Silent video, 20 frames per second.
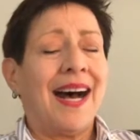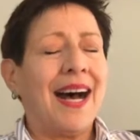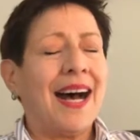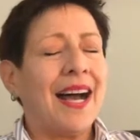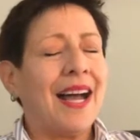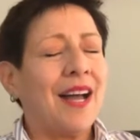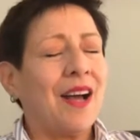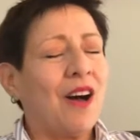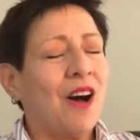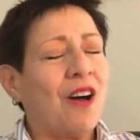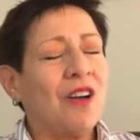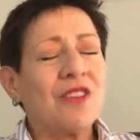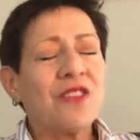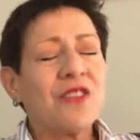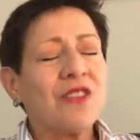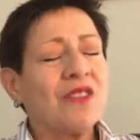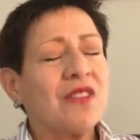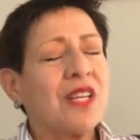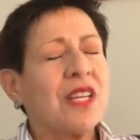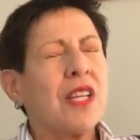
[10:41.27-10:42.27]
I
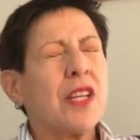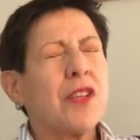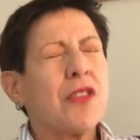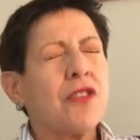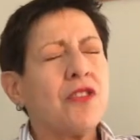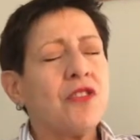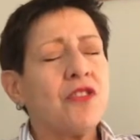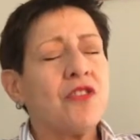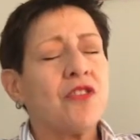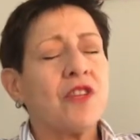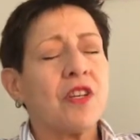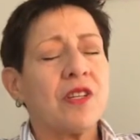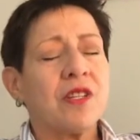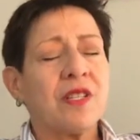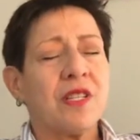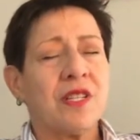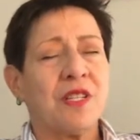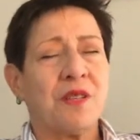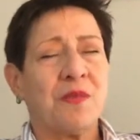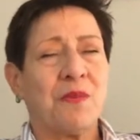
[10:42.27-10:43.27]
also think it's
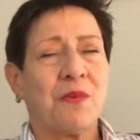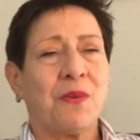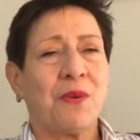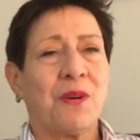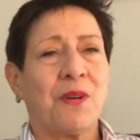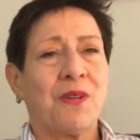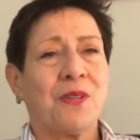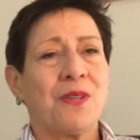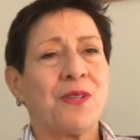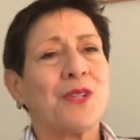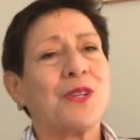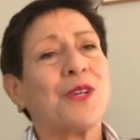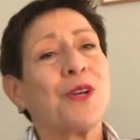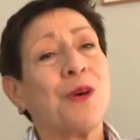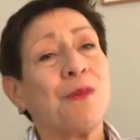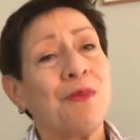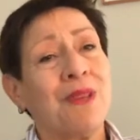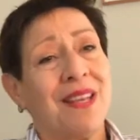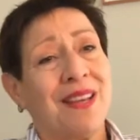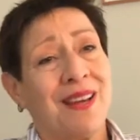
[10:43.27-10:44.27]
just as important to
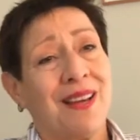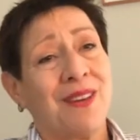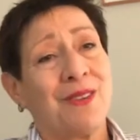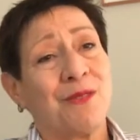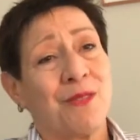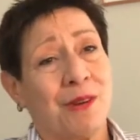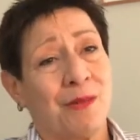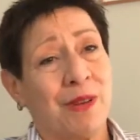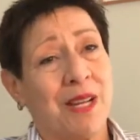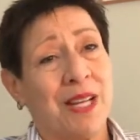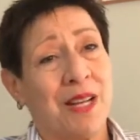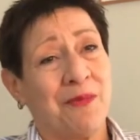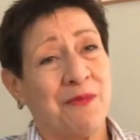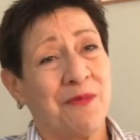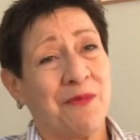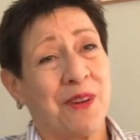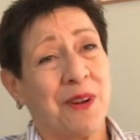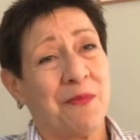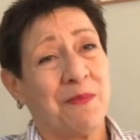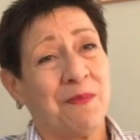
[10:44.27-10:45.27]
go beyond where we come from.